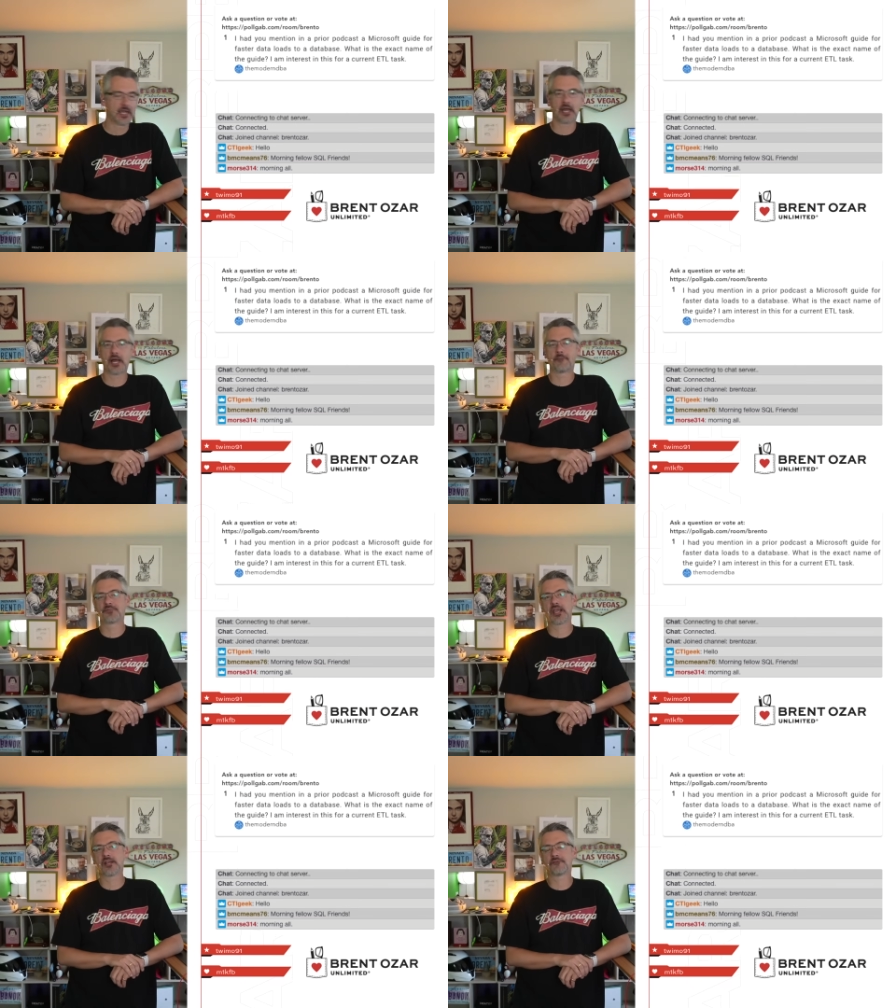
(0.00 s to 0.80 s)

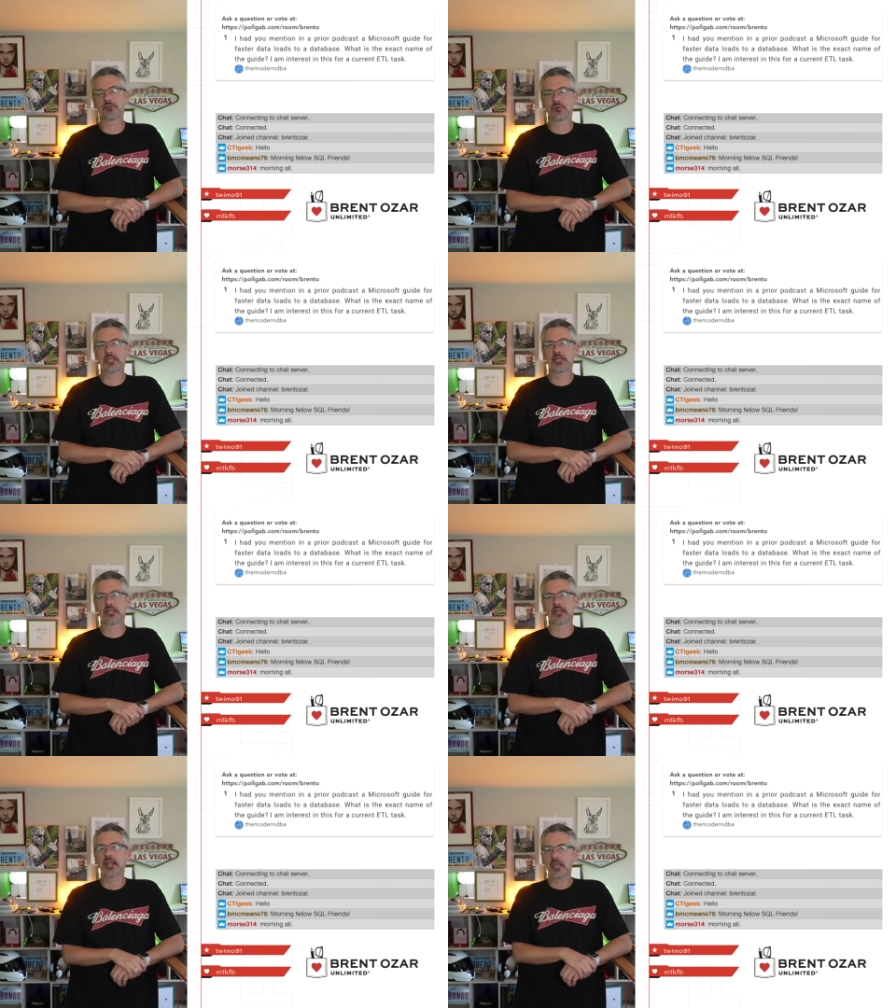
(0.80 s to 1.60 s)
um, and if you need
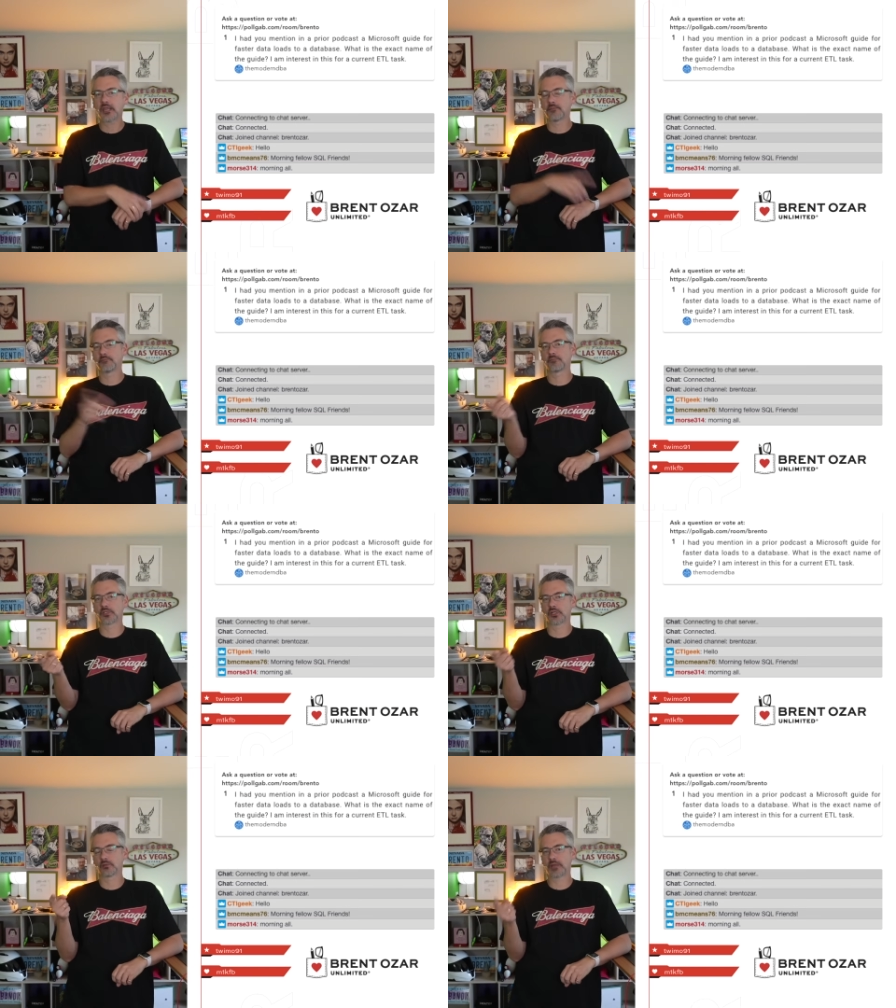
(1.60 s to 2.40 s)
a name
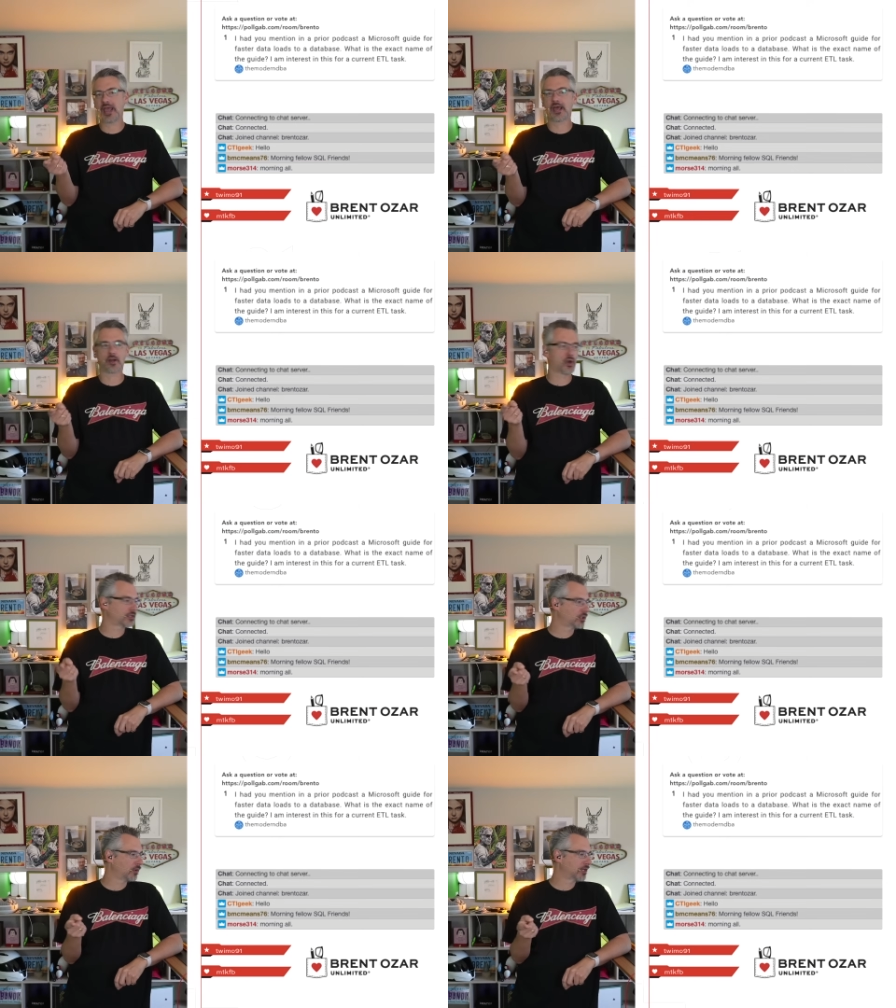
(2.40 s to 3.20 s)
to add
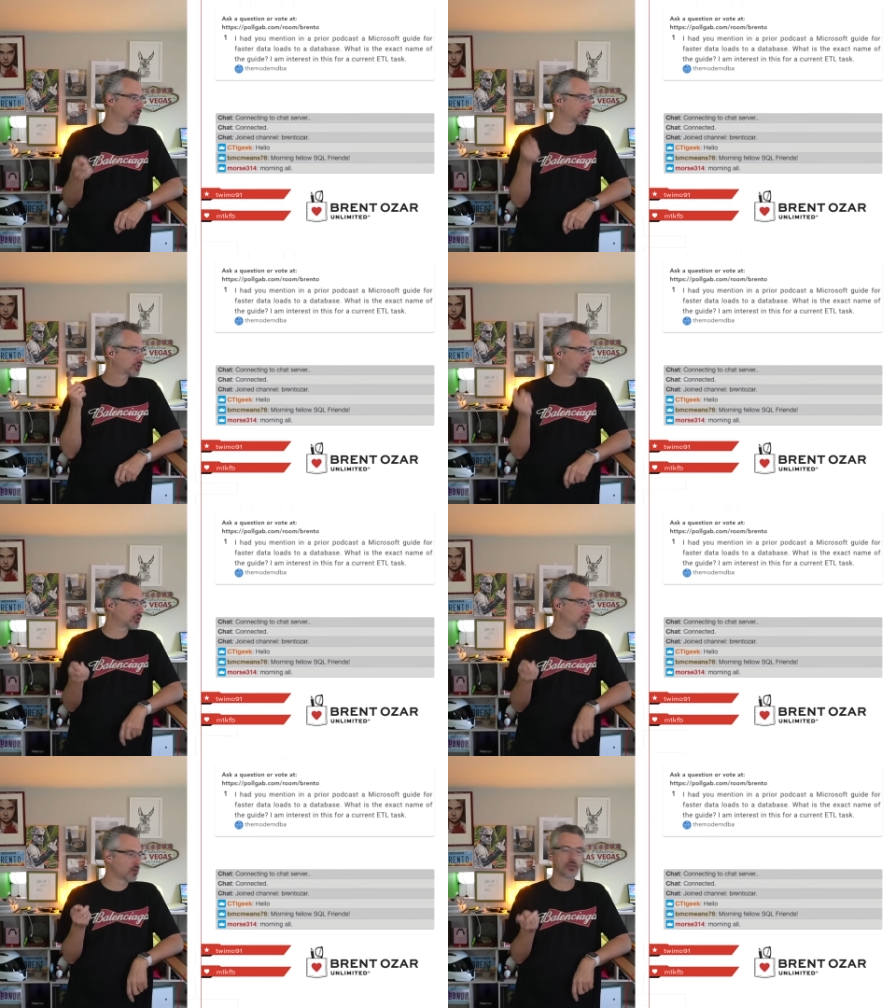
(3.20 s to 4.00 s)
on to it,
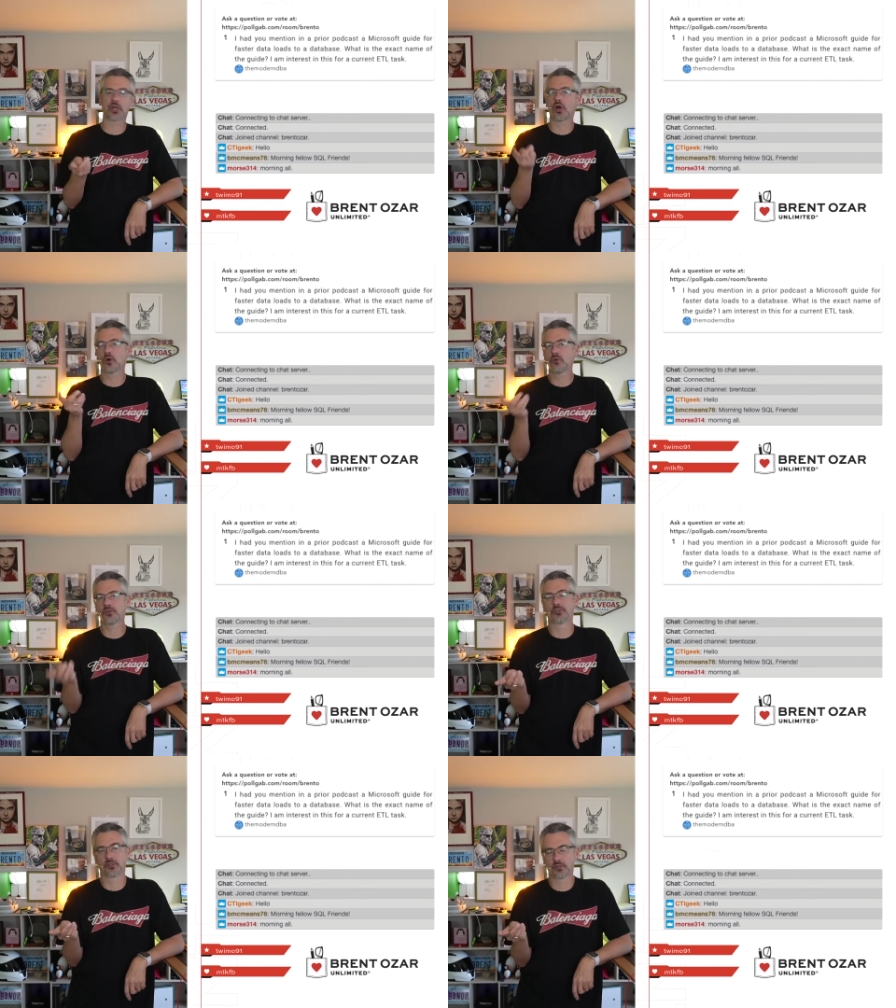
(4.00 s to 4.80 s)
Stuart
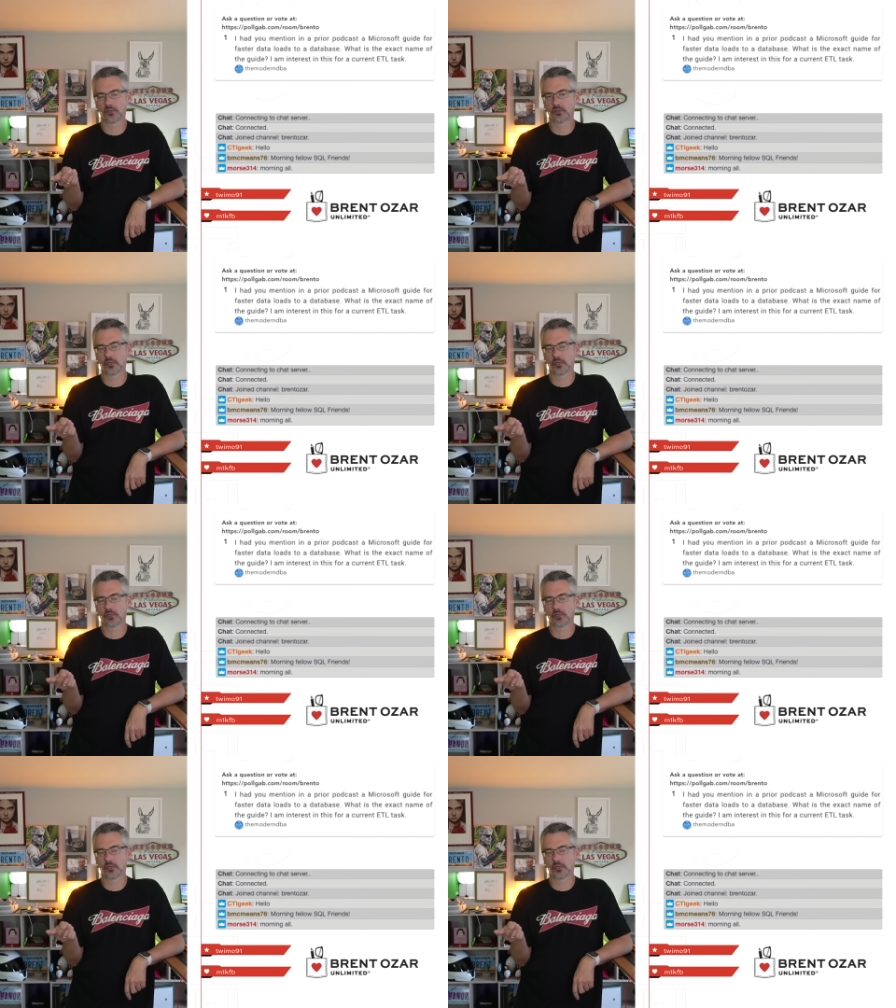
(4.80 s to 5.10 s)
Ozer,